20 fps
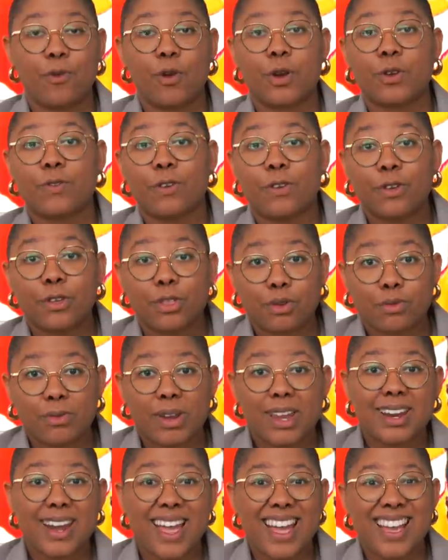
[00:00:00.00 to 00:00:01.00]
worked for
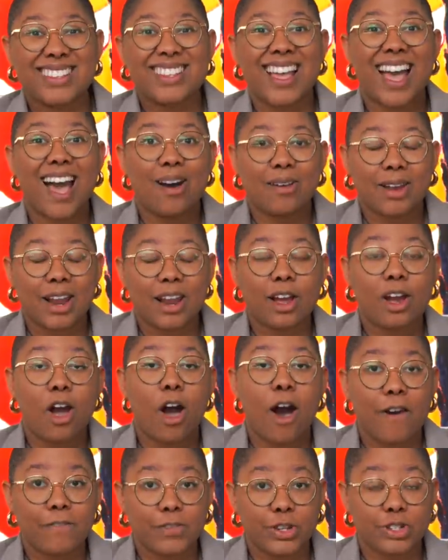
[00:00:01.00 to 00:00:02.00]
three days out at a
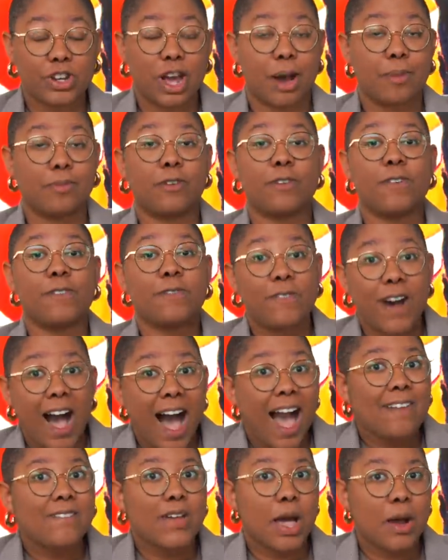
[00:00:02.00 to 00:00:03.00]
coffee shop for
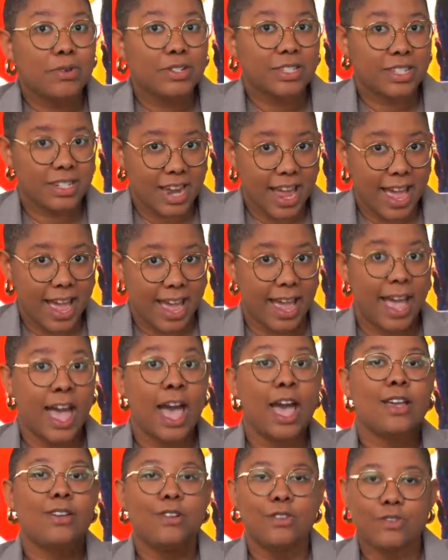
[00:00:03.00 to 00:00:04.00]
five hours a day
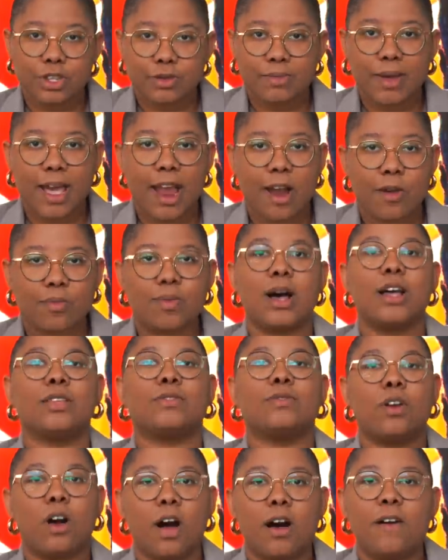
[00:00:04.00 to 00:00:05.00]
using my
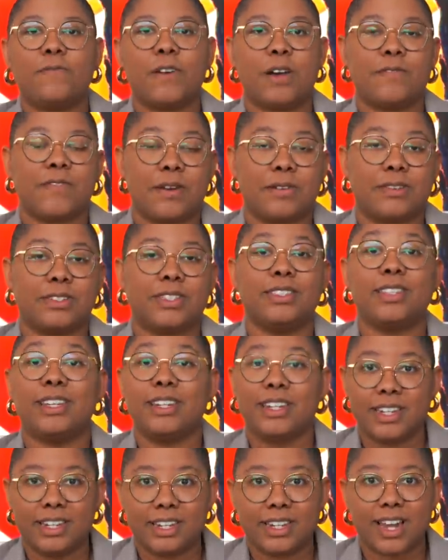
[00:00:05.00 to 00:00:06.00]
AirPods for all five hours, and they
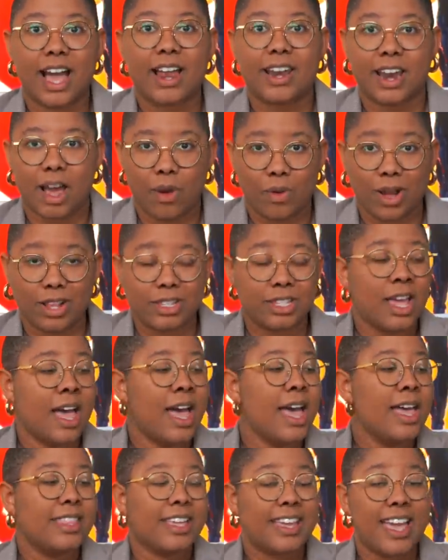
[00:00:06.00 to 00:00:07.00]
didn't die not once.
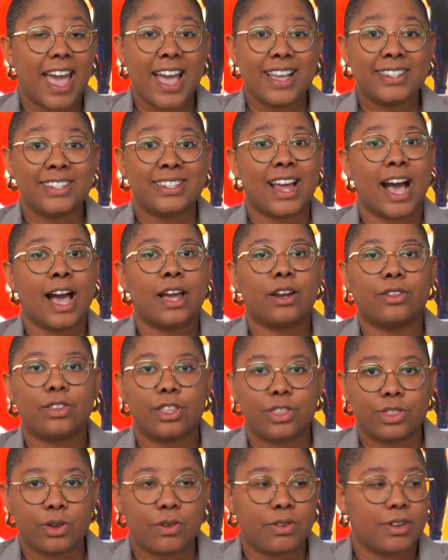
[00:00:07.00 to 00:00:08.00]
The case died on
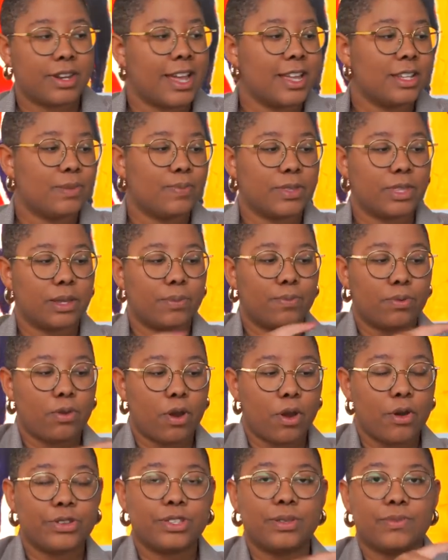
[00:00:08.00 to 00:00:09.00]
the third days, but the
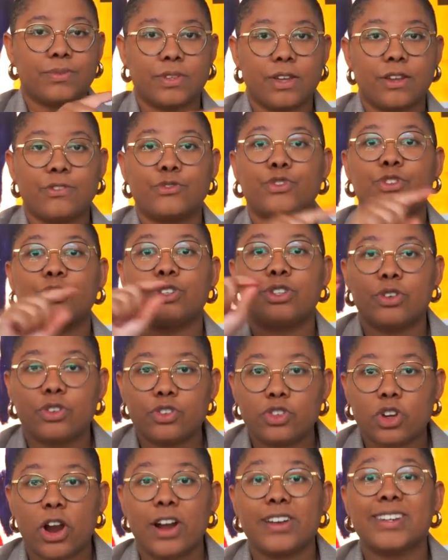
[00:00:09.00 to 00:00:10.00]
pros themselves were still
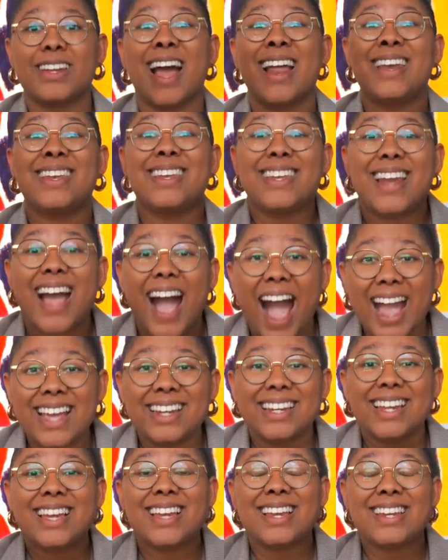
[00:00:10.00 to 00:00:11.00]
charged at
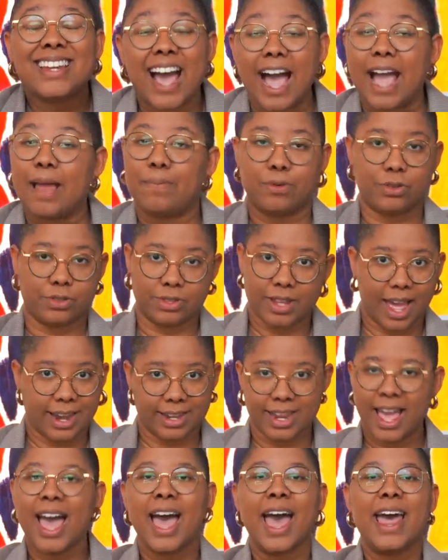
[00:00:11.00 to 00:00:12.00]

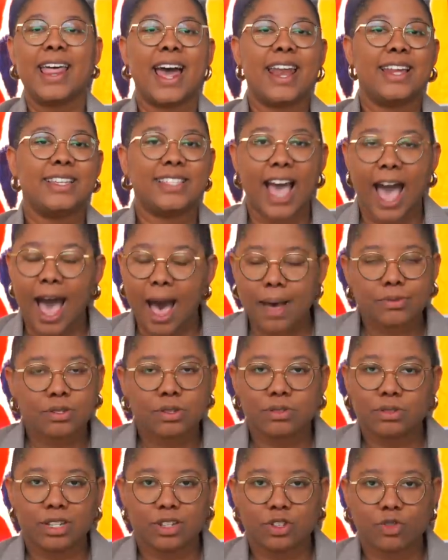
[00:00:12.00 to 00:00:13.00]
99%. That is
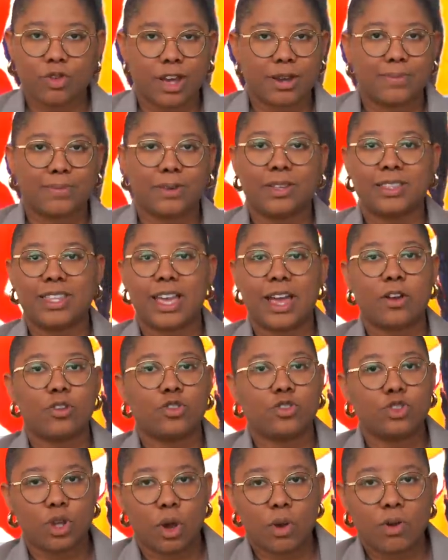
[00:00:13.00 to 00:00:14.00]
absolutely incredible. They are
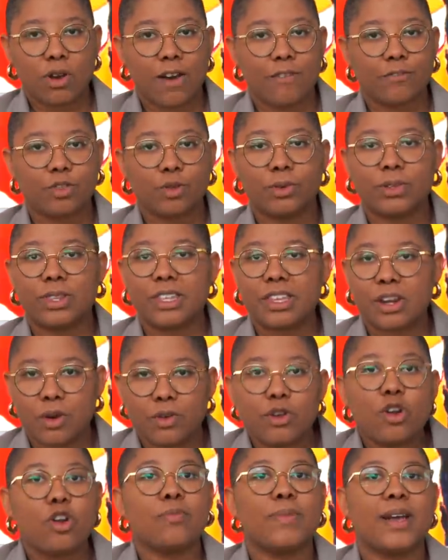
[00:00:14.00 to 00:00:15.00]
so comfortable. They
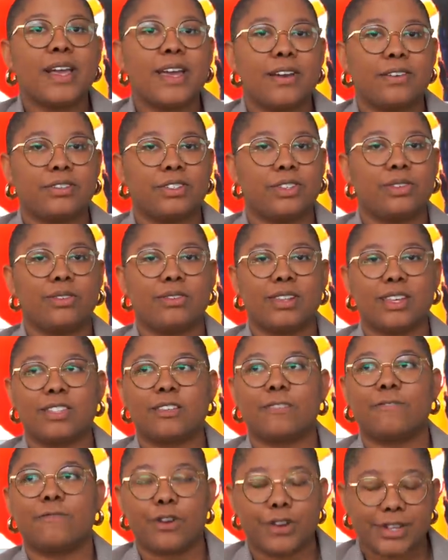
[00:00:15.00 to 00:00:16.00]
don't hurt my ears, and they're like
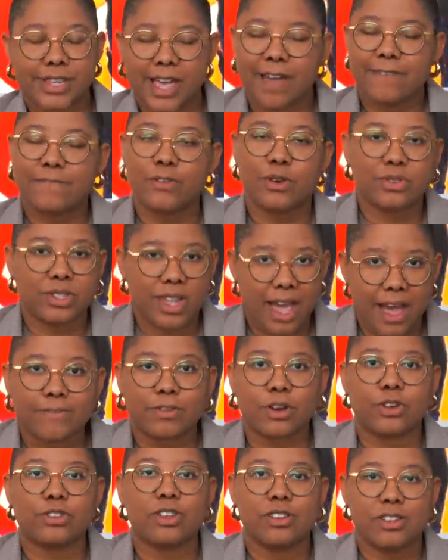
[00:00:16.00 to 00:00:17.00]
the first headphones
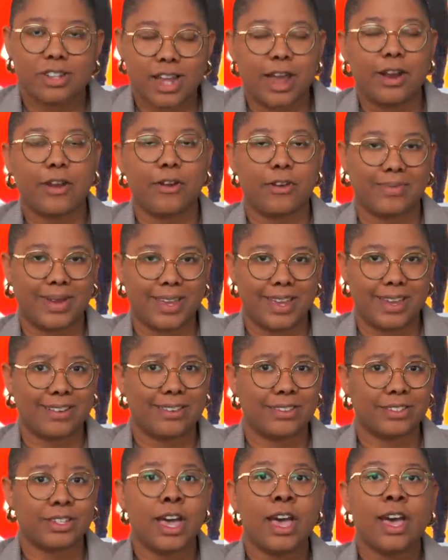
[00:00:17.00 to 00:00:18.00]
ever to not hurt my
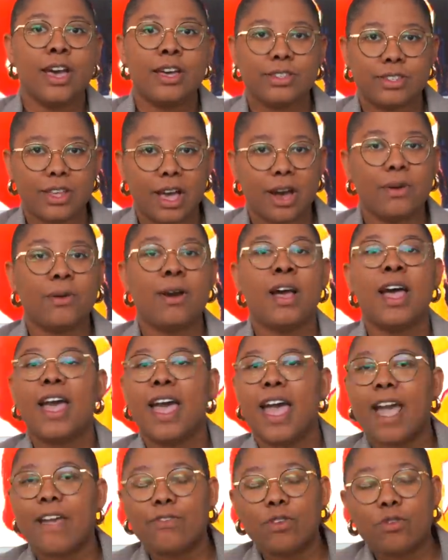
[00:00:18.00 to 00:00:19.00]
ears. So
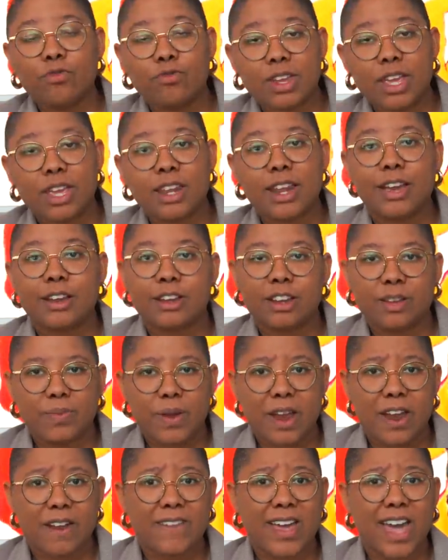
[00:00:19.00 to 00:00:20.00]
if you need a good
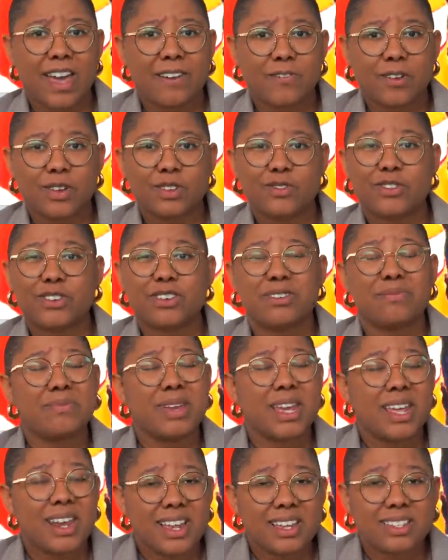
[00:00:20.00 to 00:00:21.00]
pair of headphones for your
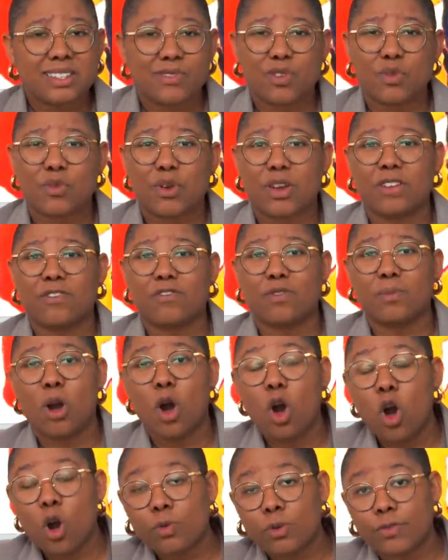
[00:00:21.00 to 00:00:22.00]
meetings, if you're working from
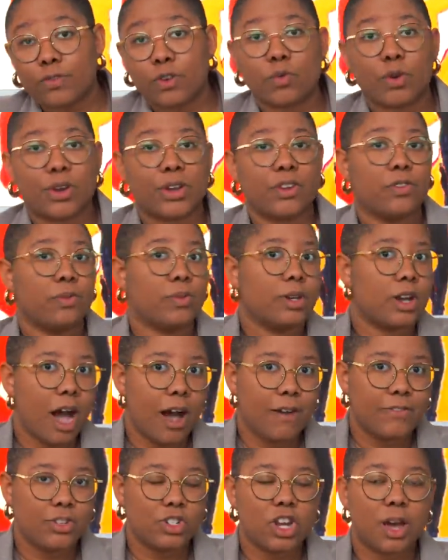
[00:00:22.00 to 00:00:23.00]
home or if you're working from a
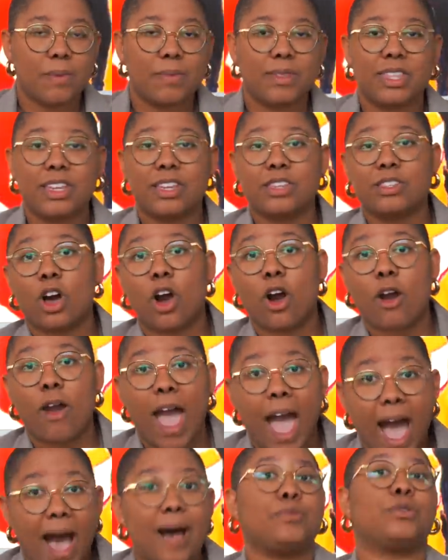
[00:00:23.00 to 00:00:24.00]
coffee shop, these are
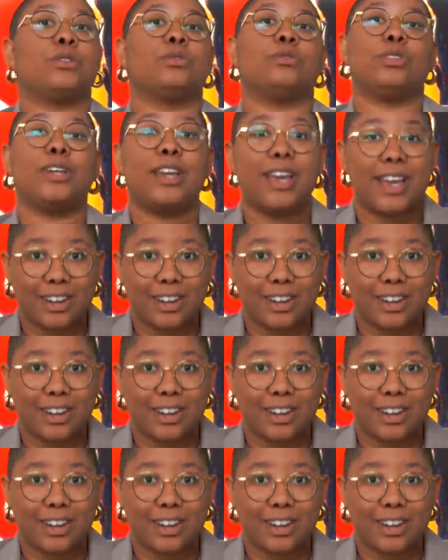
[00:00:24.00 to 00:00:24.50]
absolutely